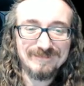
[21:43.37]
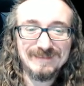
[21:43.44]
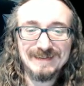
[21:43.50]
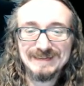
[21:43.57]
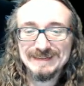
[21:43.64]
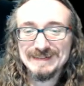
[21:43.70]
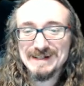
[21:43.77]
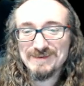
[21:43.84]
I
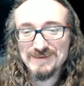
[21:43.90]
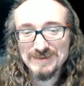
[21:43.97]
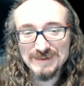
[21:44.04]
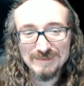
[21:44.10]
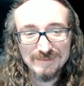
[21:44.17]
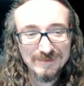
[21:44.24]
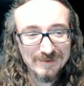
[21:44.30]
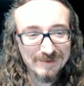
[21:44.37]
say that was the
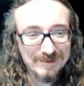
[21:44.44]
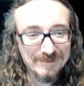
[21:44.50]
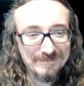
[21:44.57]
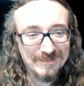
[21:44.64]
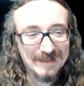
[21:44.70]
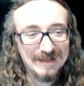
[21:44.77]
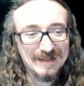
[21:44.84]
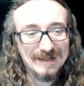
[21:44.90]
moral,
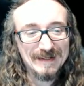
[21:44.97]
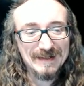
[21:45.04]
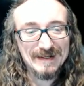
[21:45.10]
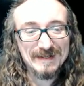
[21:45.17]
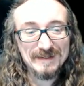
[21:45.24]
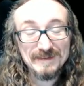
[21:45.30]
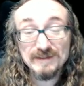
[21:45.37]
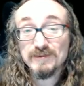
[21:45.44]

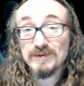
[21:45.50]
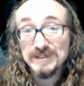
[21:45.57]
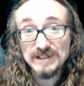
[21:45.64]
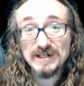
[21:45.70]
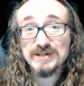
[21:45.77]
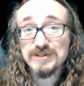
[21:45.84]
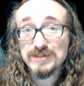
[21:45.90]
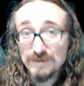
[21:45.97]
and you want to
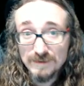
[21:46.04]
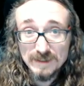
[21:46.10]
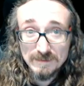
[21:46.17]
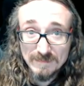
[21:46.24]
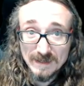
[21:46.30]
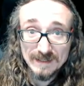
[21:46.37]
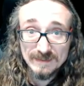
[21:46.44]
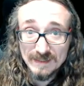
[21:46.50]
tell a story
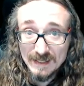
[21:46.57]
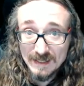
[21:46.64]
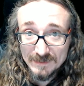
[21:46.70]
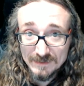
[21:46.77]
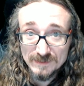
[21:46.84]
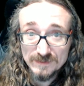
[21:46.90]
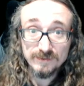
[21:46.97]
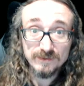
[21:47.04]
about that
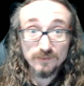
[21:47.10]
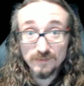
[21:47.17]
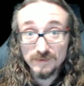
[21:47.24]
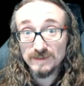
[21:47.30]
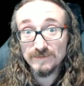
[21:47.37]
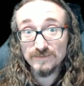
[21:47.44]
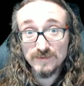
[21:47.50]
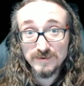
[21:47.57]
that sort of
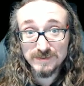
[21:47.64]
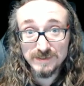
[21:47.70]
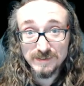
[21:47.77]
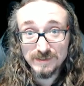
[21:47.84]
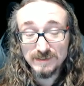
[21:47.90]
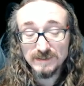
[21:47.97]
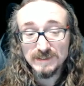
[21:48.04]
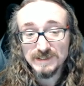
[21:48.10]

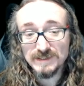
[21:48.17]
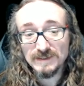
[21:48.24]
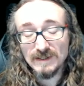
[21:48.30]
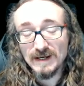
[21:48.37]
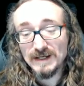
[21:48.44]
reinforces this